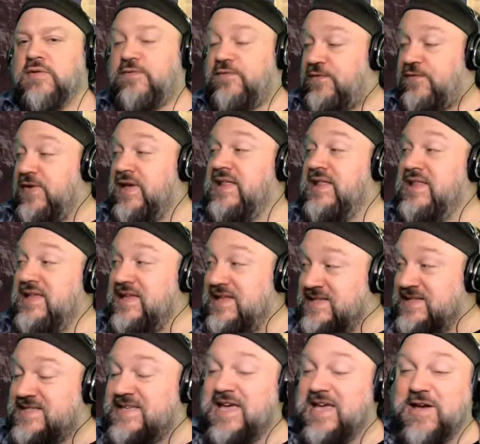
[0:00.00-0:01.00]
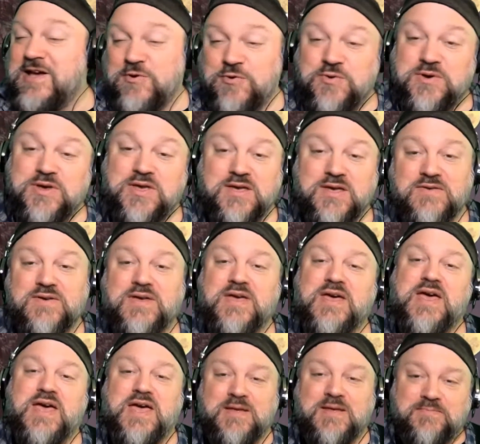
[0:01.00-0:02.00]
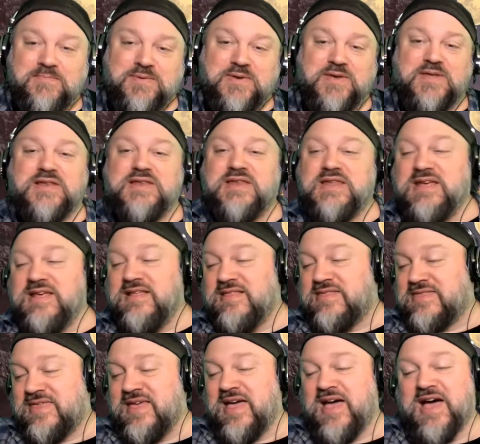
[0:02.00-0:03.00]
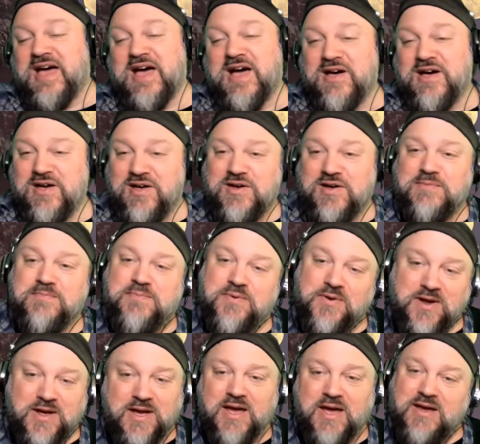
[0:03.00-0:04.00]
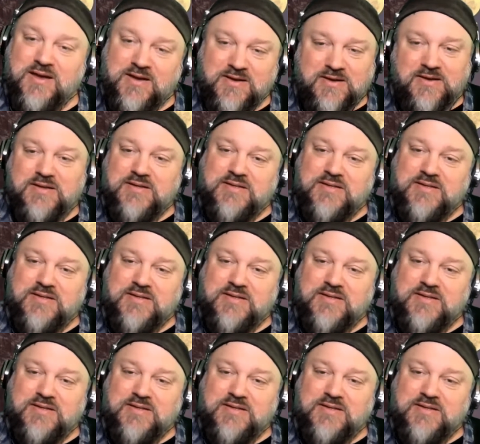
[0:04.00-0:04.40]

Feelings that we've had beneath our breath